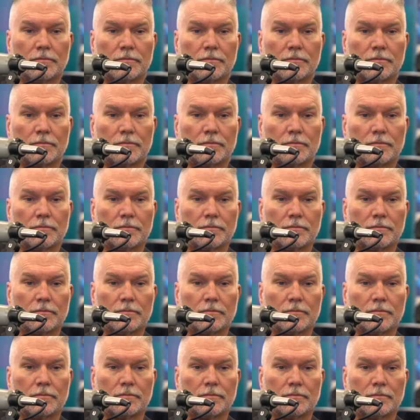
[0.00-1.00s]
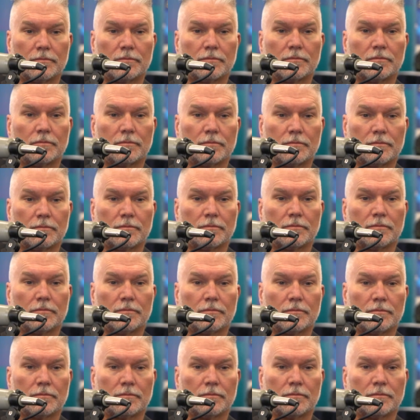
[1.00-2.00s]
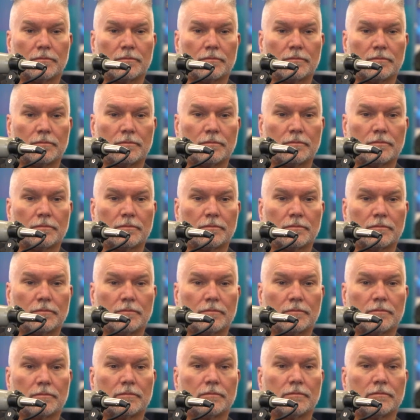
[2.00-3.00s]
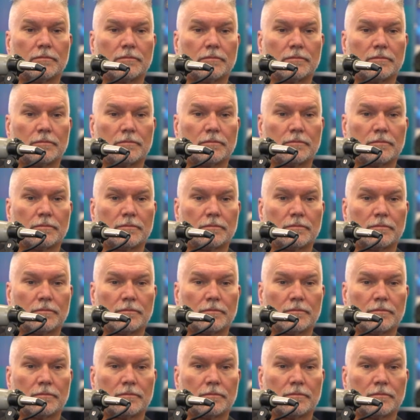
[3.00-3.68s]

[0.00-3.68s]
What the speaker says: The person shown says nothing.